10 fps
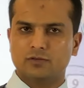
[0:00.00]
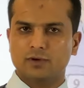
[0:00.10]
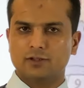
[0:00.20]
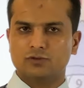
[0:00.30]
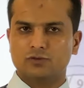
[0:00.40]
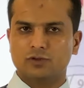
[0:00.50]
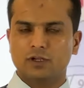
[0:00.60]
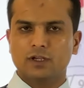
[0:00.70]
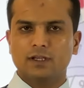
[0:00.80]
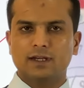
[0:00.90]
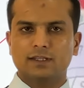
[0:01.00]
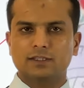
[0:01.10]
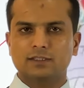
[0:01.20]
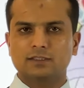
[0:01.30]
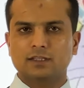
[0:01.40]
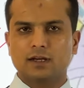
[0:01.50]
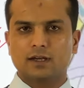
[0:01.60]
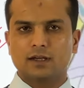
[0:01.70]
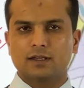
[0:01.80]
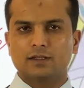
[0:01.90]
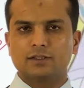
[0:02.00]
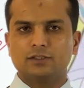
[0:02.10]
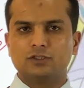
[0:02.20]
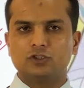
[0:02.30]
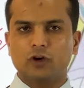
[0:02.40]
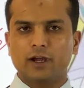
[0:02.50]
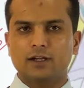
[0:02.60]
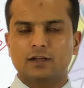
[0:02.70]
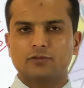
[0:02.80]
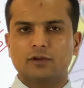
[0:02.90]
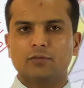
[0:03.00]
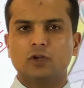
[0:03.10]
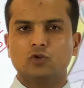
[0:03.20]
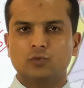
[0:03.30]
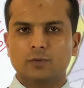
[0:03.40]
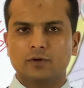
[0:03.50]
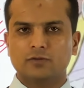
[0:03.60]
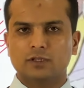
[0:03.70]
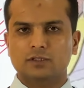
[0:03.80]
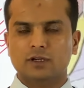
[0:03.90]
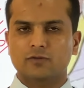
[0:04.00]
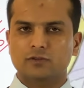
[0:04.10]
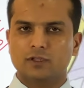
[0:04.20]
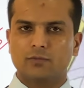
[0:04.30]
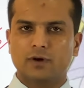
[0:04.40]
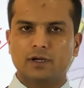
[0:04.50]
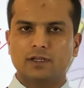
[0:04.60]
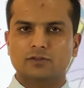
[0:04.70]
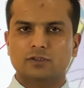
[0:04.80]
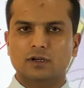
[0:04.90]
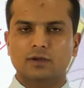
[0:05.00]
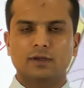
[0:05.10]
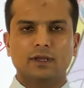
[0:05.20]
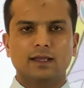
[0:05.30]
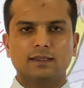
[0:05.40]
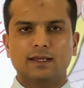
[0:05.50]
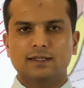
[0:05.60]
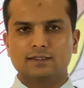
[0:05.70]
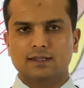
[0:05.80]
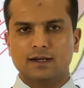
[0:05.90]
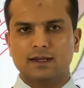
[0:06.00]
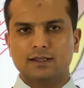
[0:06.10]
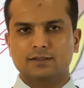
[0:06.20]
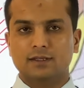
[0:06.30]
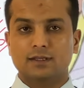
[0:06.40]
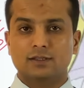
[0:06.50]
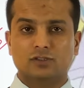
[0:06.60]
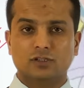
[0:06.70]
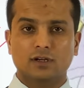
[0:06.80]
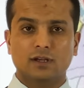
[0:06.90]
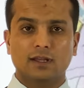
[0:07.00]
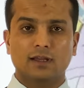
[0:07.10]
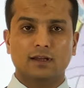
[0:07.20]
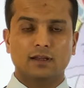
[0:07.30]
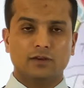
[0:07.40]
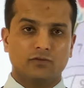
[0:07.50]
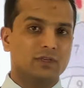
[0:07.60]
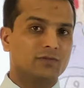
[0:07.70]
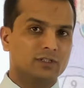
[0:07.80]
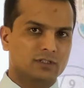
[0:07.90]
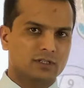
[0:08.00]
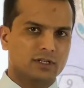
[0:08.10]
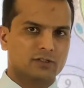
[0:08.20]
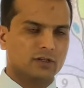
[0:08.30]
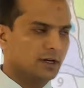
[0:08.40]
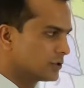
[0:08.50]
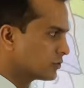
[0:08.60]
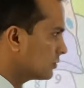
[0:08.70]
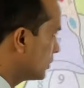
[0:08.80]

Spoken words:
also. And this is a joint of the manubrium of the sternum with the body of sternum, and that is called as sternal angle. We have discussed also.